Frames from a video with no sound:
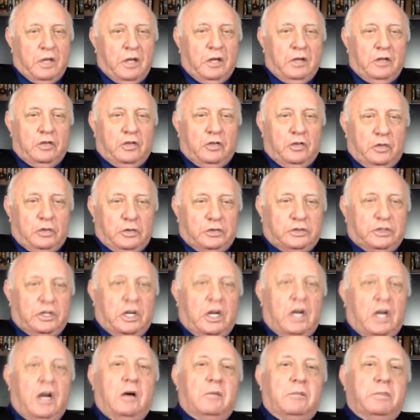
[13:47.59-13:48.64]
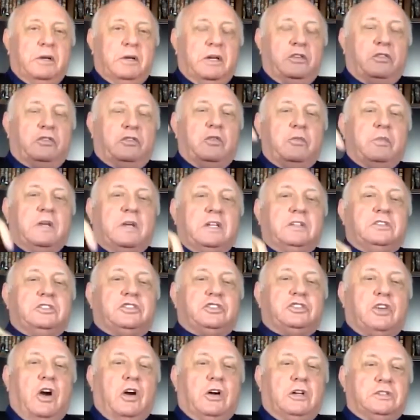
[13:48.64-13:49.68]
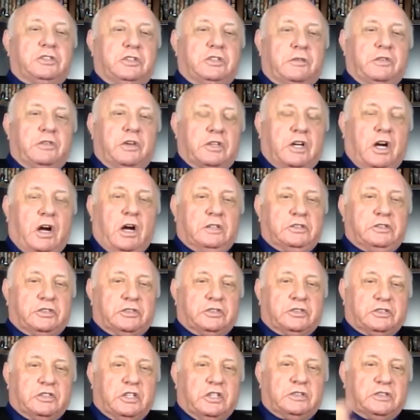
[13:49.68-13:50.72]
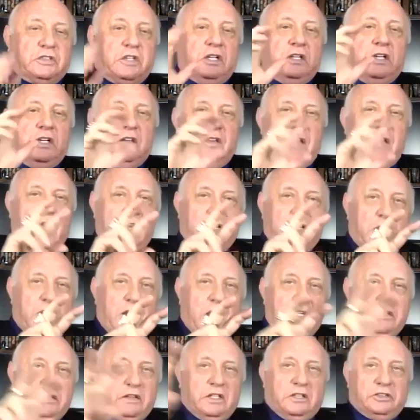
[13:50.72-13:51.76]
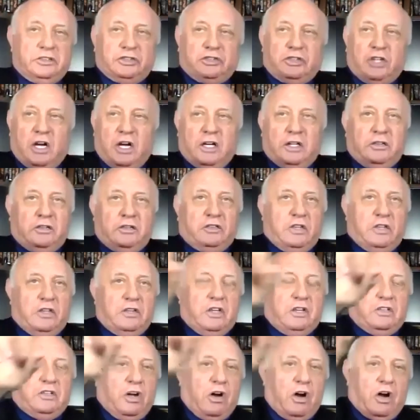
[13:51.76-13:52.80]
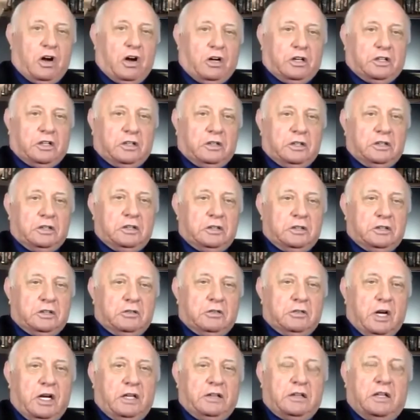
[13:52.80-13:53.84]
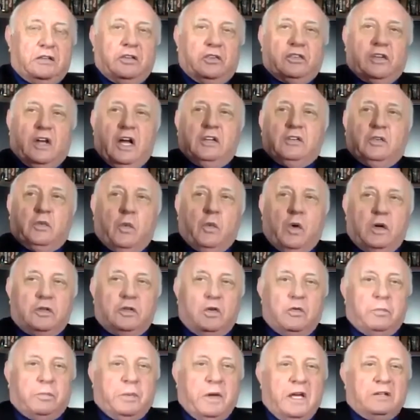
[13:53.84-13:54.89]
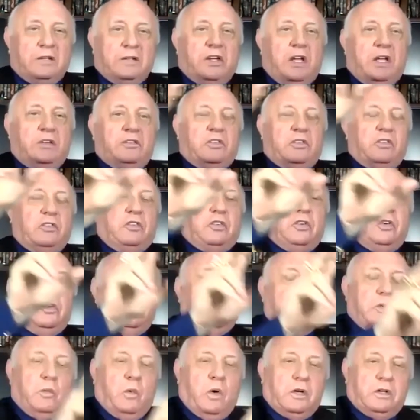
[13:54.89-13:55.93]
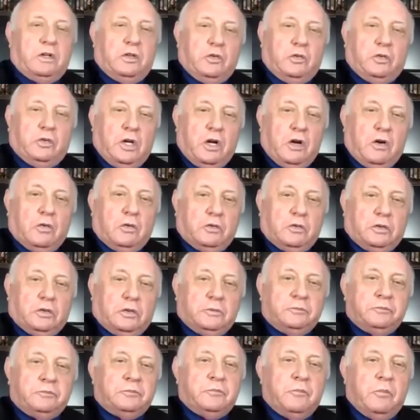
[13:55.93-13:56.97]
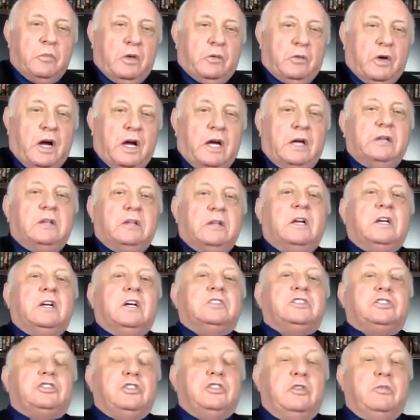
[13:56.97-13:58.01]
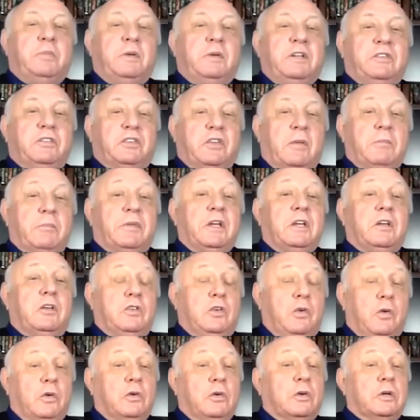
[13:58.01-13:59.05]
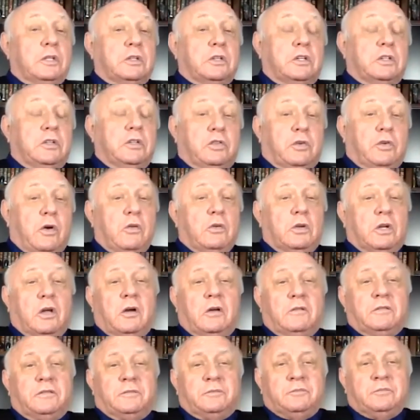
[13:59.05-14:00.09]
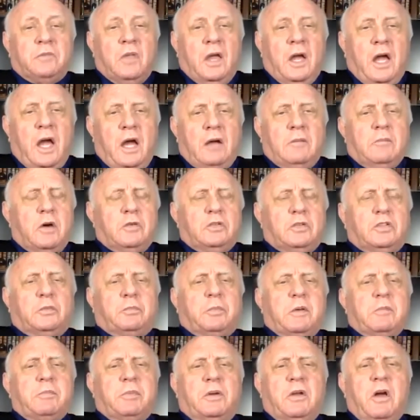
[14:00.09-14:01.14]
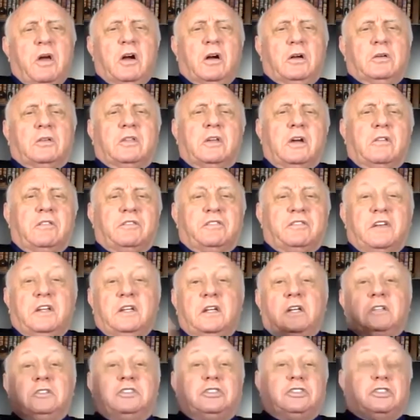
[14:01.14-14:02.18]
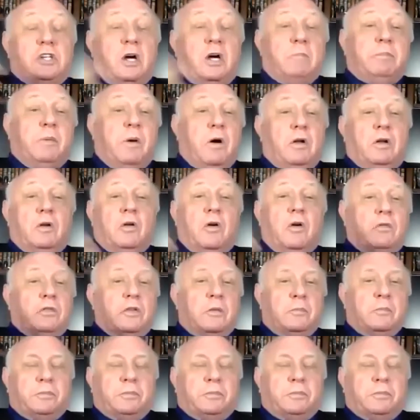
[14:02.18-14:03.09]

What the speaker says: Your job is to be in charge of your consciousness, that light that shines in the dark, right, that decides what you pay attention to and what you don't, right, should be something you're in control of. And most people aren't. Their feelings jump all over the